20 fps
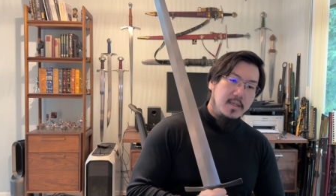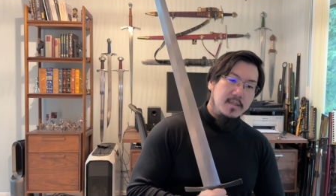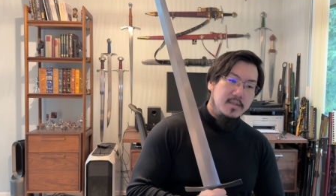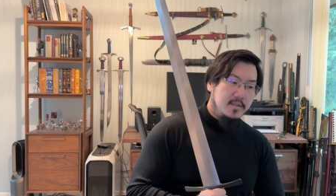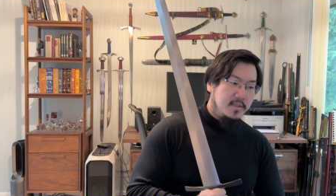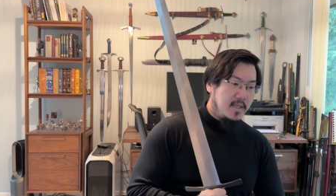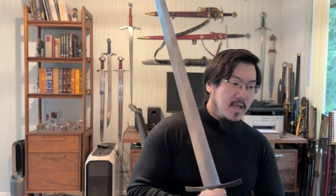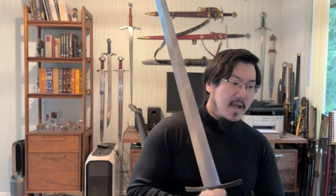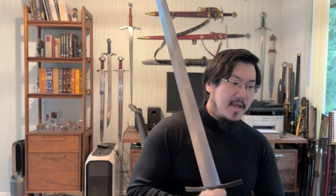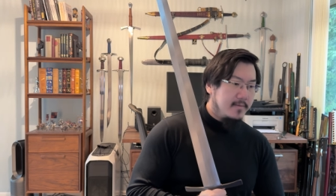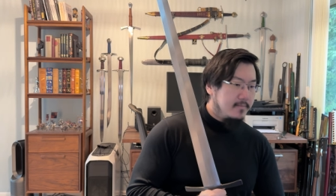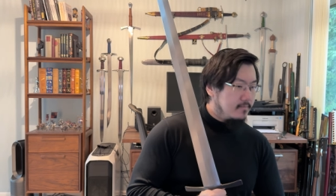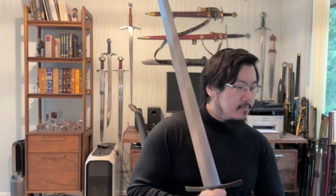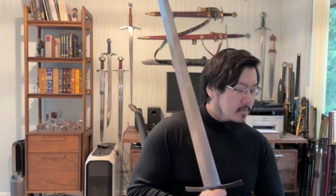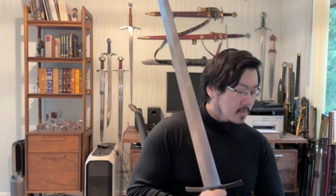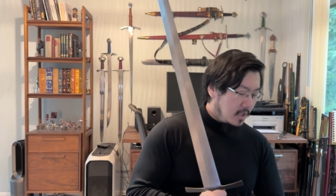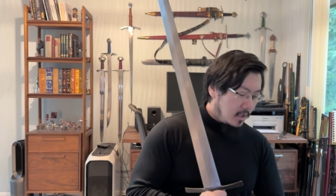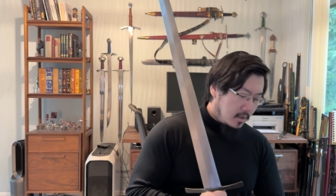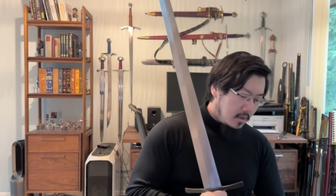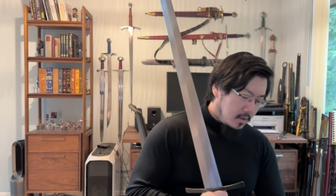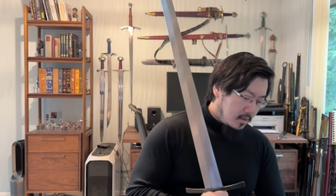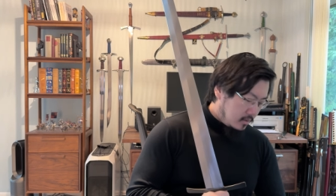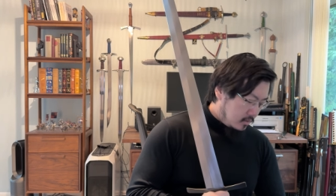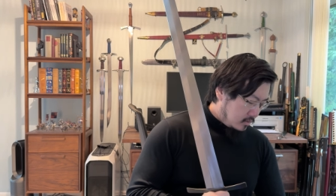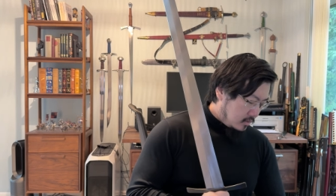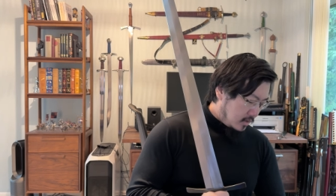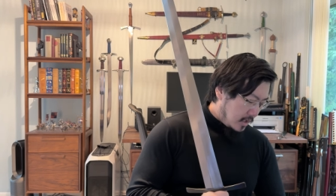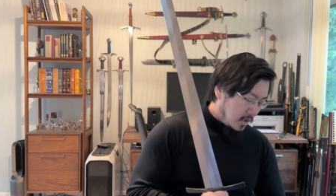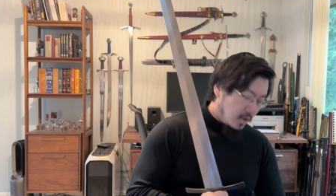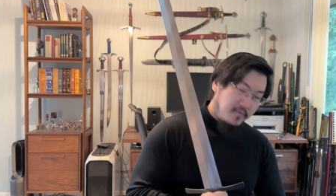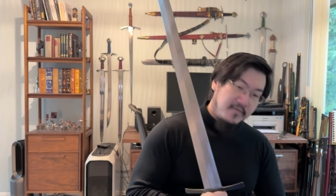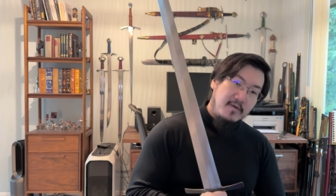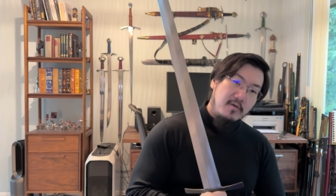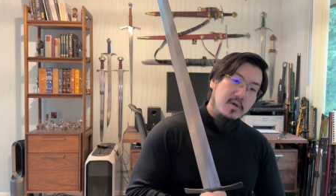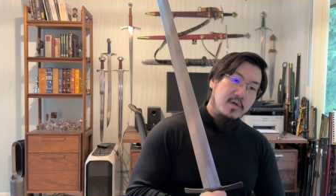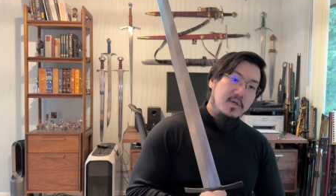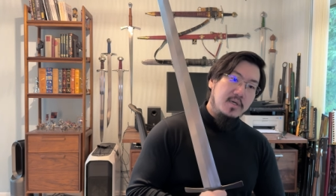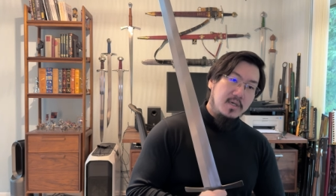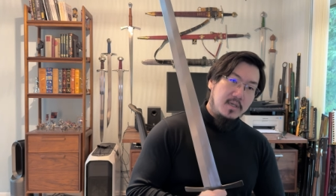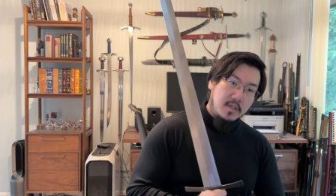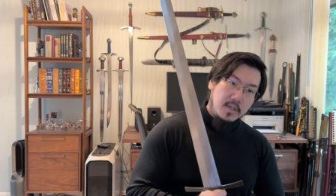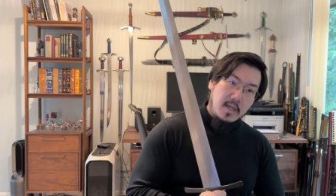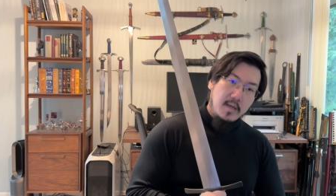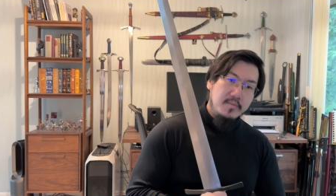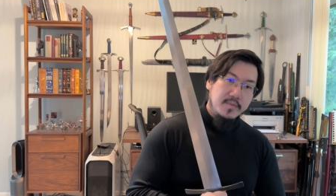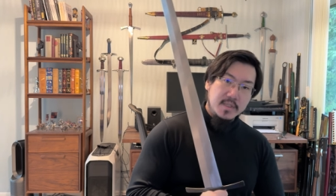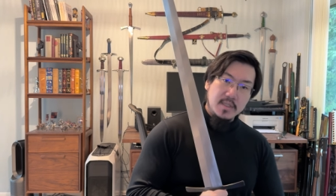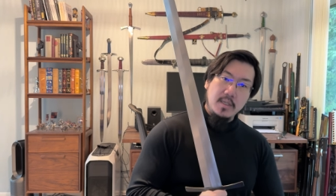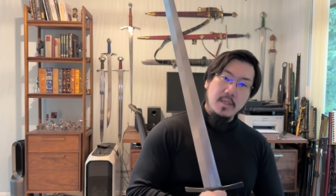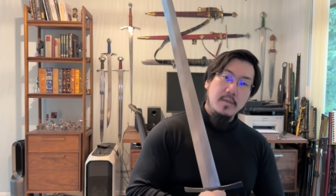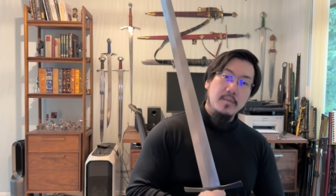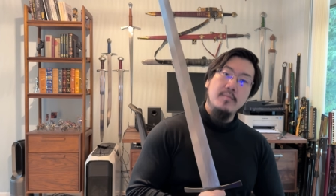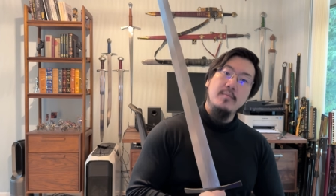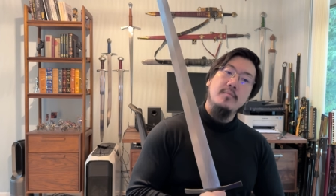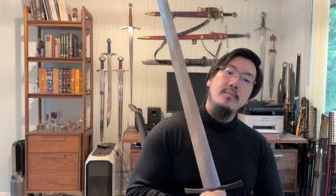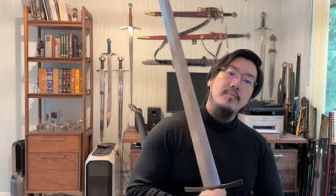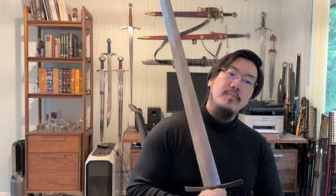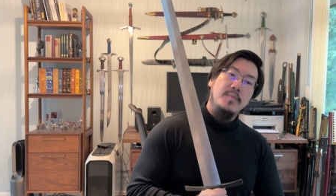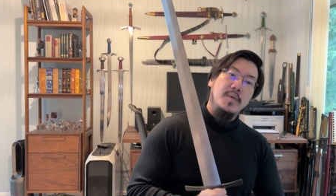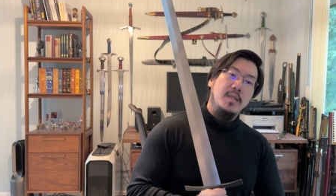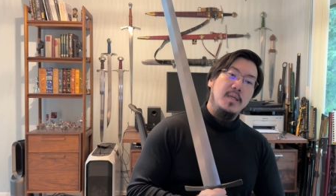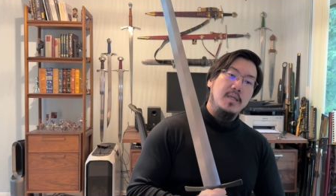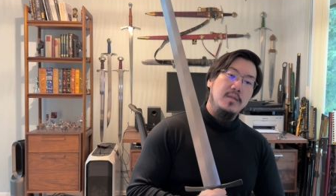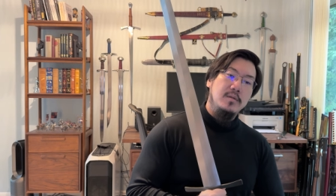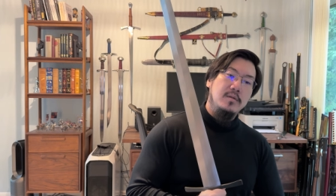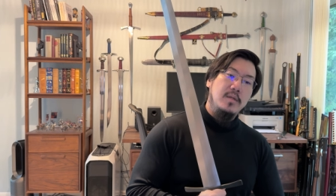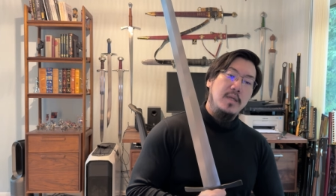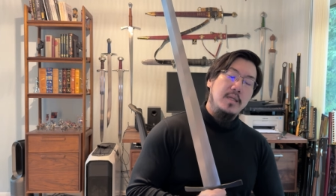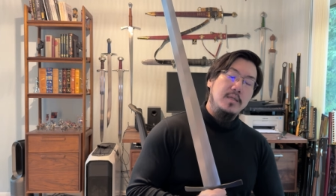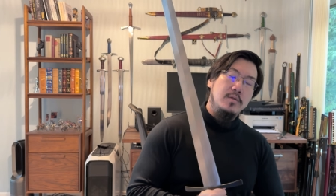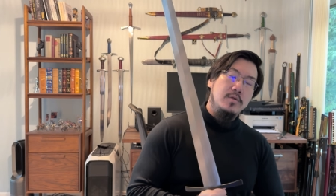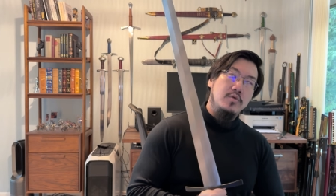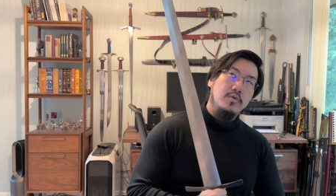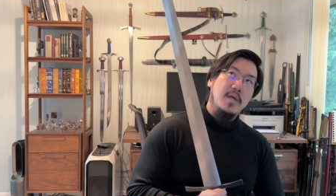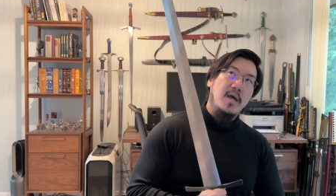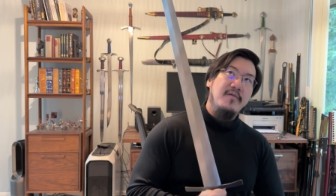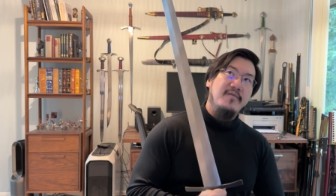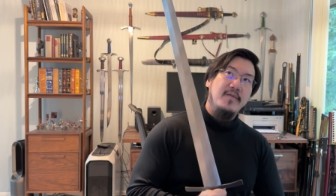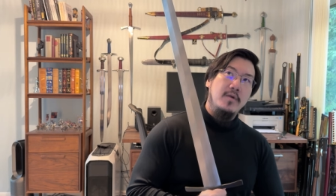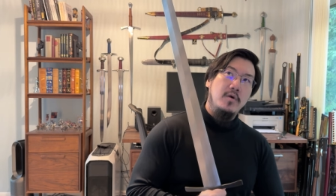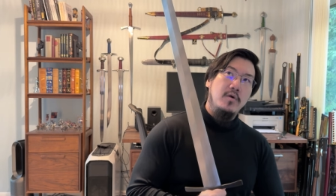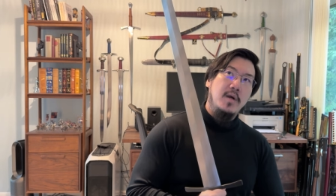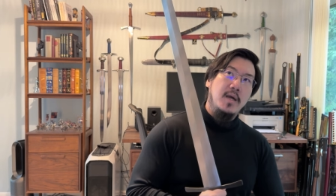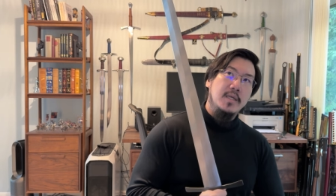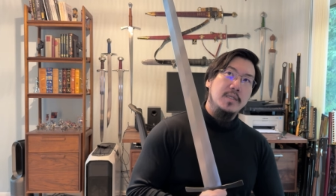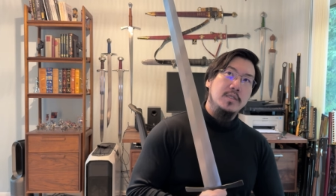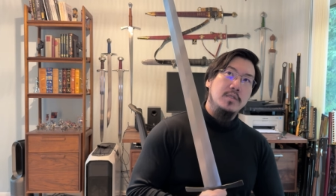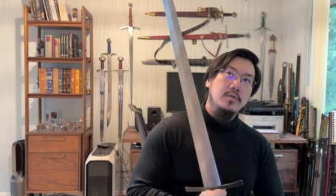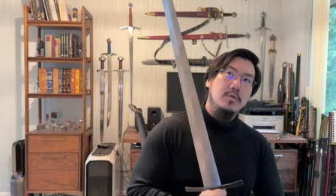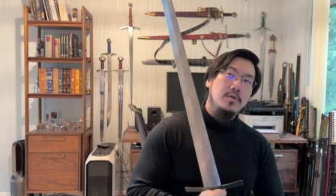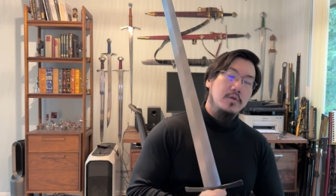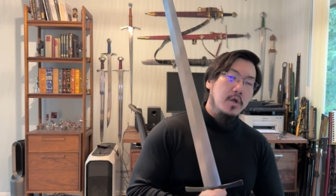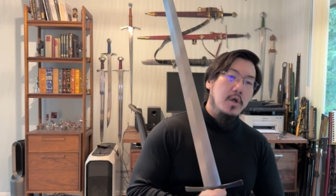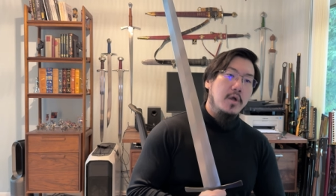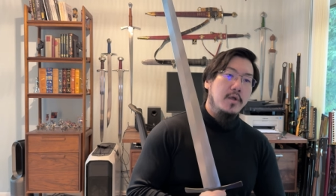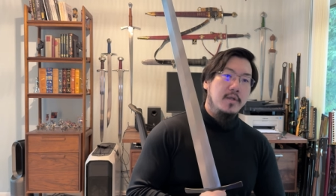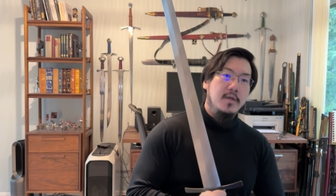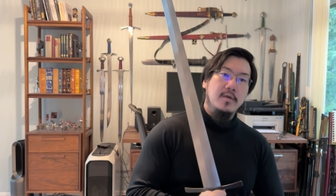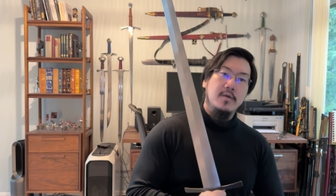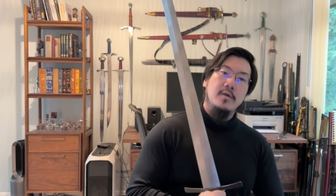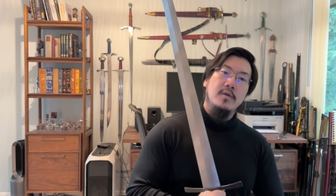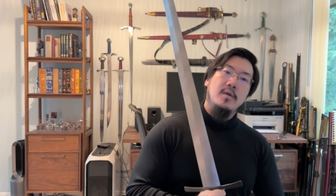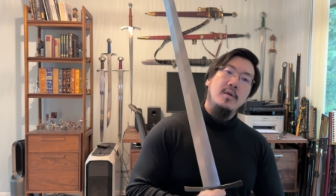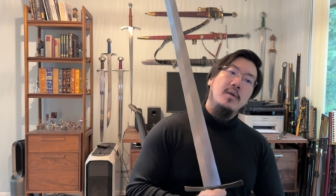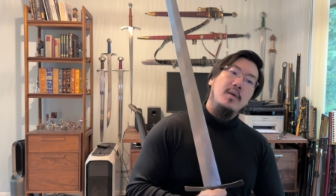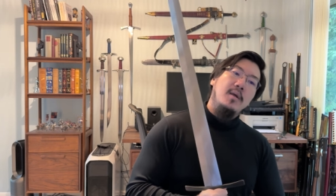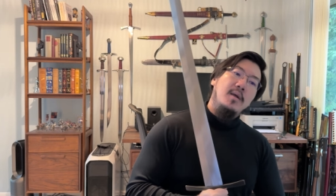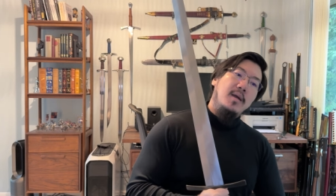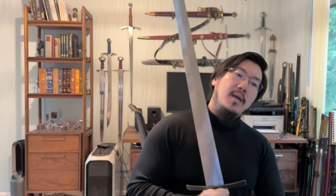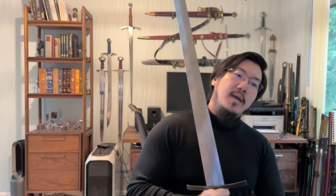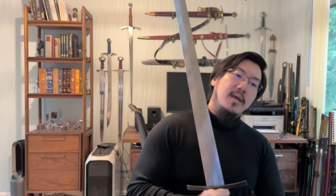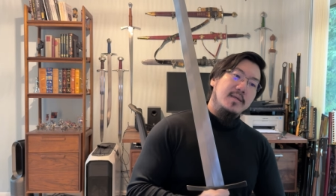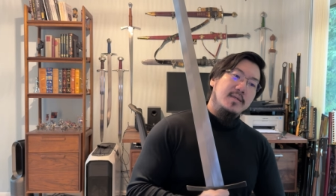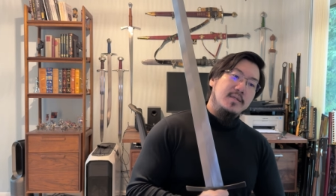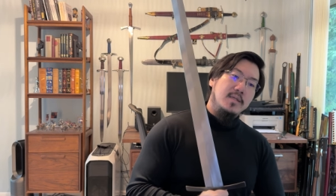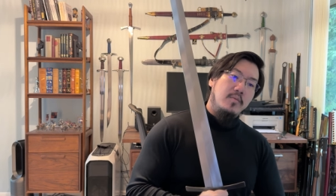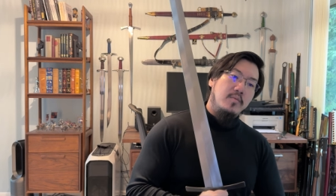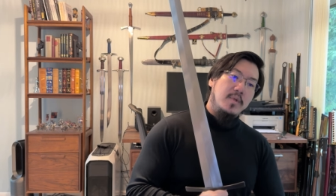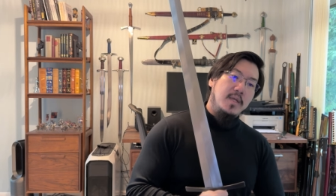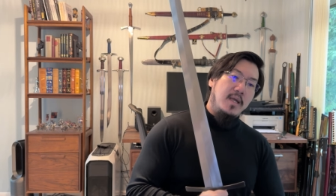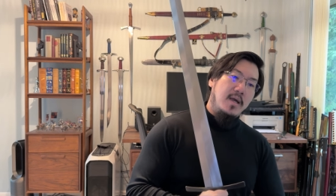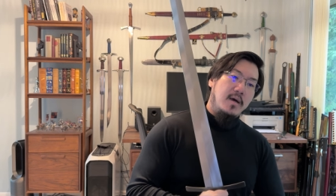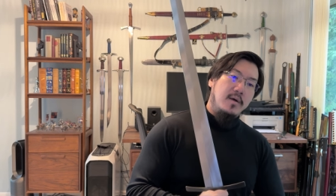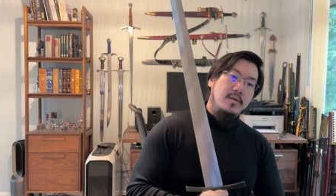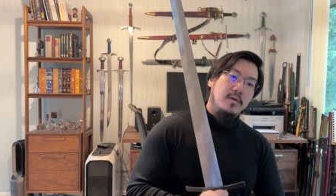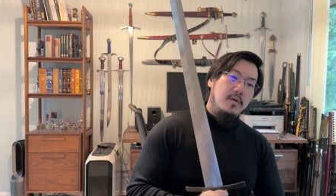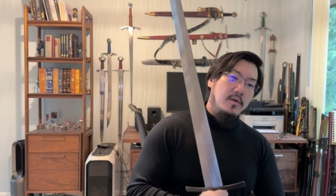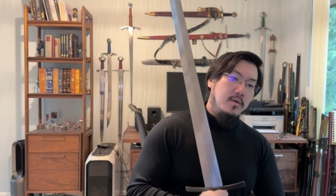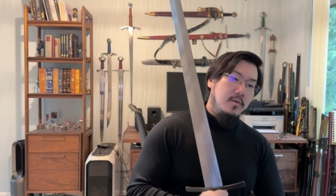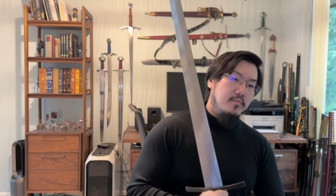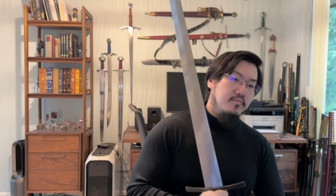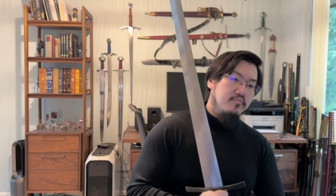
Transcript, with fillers: It's not, they don't feel clumsy, but they, they do not feel as good as some of the other